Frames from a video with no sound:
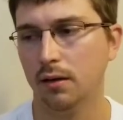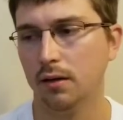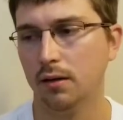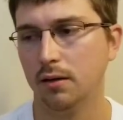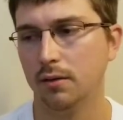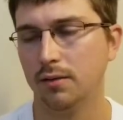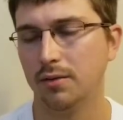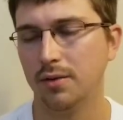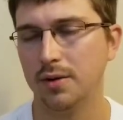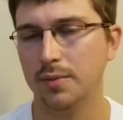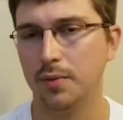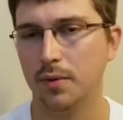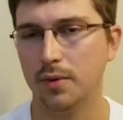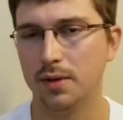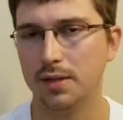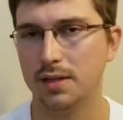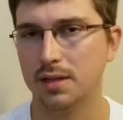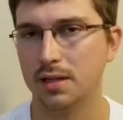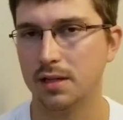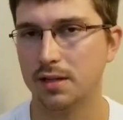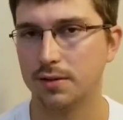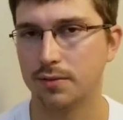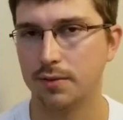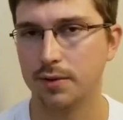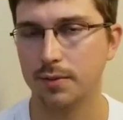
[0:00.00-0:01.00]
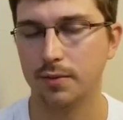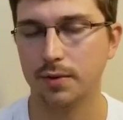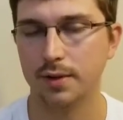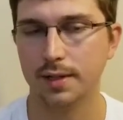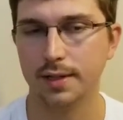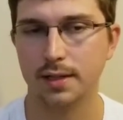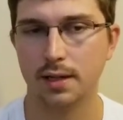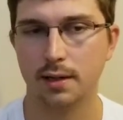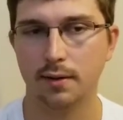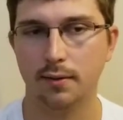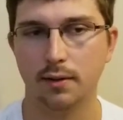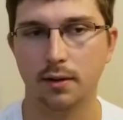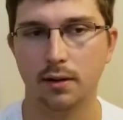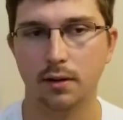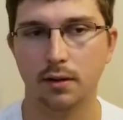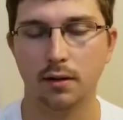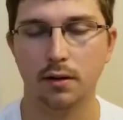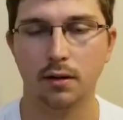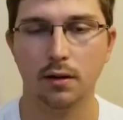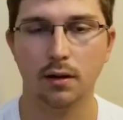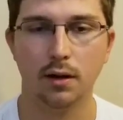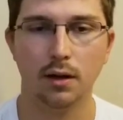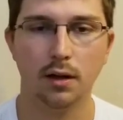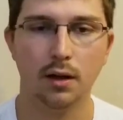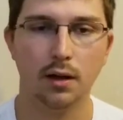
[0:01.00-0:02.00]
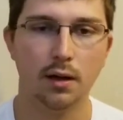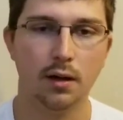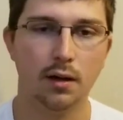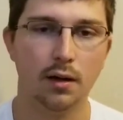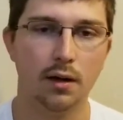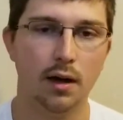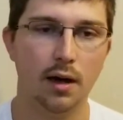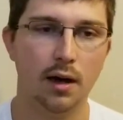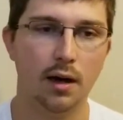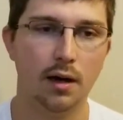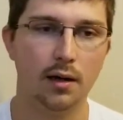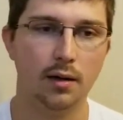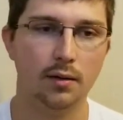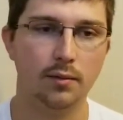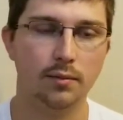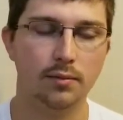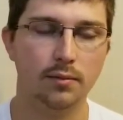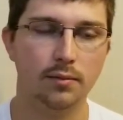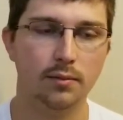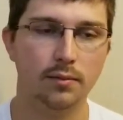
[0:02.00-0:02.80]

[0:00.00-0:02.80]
3.6, 3.7.